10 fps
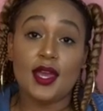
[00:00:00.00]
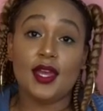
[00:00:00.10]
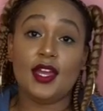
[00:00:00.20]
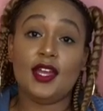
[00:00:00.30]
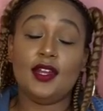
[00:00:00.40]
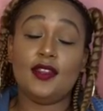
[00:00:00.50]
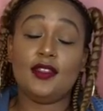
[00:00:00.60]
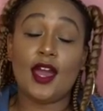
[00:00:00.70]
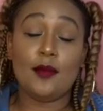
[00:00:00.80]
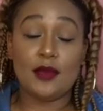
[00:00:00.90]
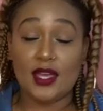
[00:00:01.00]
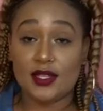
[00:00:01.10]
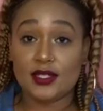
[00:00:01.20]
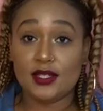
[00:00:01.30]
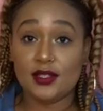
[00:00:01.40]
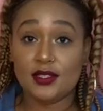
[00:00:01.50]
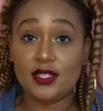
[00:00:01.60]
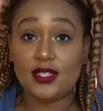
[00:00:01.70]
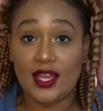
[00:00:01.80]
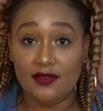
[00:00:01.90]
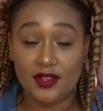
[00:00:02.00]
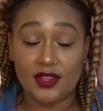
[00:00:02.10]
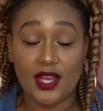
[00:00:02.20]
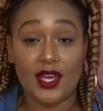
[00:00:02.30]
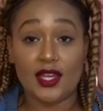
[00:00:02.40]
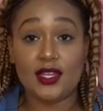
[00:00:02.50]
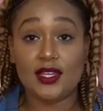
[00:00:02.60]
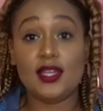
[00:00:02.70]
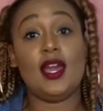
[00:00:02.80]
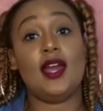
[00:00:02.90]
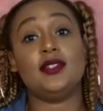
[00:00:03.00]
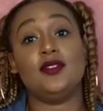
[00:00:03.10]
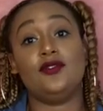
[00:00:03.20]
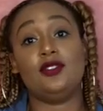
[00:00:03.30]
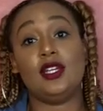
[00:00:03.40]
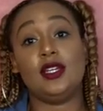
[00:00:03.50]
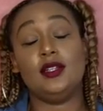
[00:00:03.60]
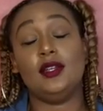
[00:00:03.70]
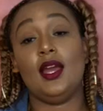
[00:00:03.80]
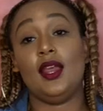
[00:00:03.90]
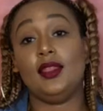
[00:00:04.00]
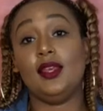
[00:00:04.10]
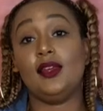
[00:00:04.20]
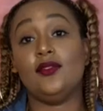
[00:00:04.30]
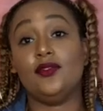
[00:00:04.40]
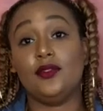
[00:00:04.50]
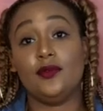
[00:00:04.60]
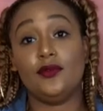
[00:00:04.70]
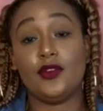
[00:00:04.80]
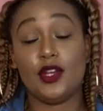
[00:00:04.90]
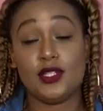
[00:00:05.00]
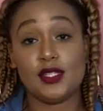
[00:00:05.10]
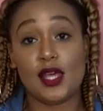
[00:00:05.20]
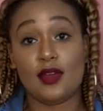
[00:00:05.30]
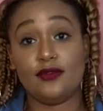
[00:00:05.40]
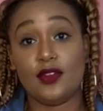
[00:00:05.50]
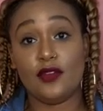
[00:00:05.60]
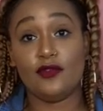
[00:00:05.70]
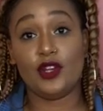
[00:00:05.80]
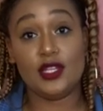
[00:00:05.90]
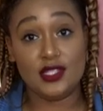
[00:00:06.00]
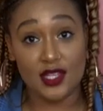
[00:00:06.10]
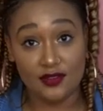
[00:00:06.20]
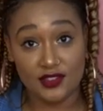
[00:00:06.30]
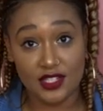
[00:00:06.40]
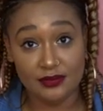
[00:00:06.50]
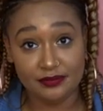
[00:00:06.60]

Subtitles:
And that meant to David that he had to flee and leave for his life and for his safety.